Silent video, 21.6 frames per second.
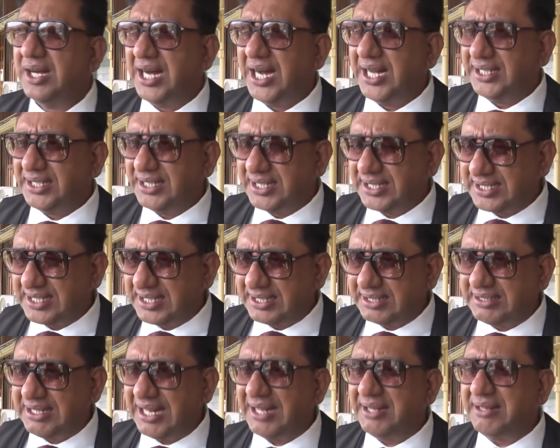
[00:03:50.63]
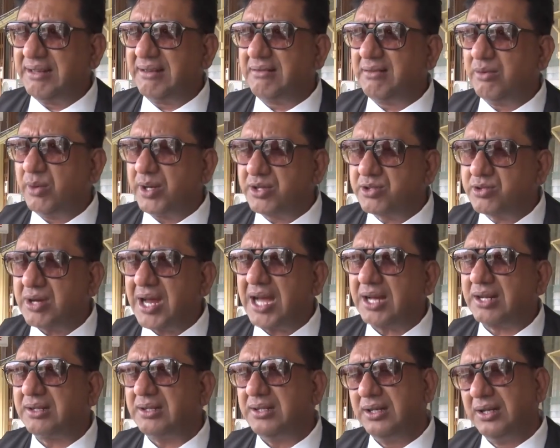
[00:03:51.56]
and it is intended to
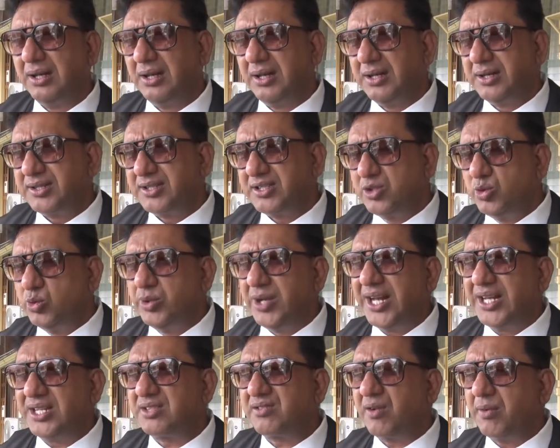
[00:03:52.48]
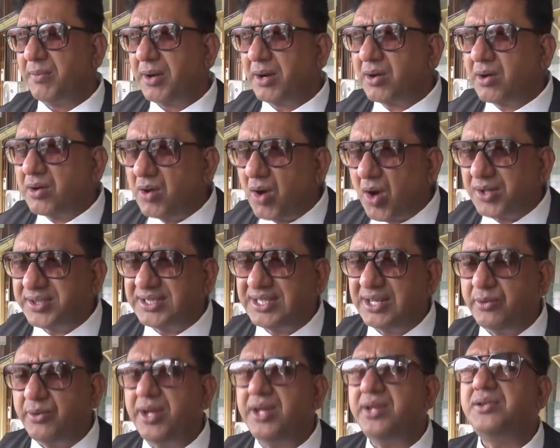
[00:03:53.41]
attract students from across
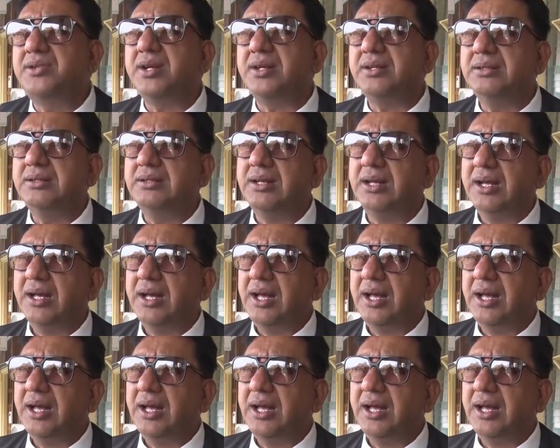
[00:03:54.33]
the region